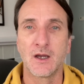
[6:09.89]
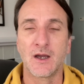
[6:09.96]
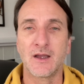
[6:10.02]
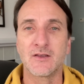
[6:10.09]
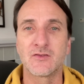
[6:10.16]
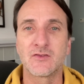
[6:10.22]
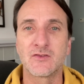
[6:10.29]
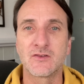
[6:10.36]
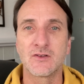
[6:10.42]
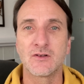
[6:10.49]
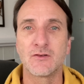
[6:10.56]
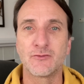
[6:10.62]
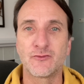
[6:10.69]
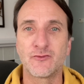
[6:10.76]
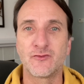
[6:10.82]
I still
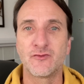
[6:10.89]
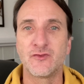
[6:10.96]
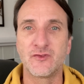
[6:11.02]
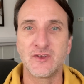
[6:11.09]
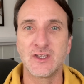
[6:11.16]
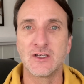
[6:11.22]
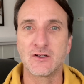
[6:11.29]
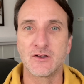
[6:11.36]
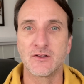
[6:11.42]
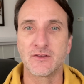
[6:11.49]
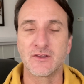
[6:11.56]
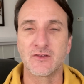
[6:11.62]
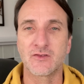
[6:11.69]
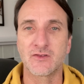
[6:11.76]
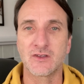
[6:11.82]
feel
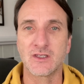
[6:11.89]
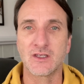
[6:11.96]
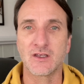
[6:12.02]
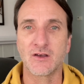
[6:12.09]
this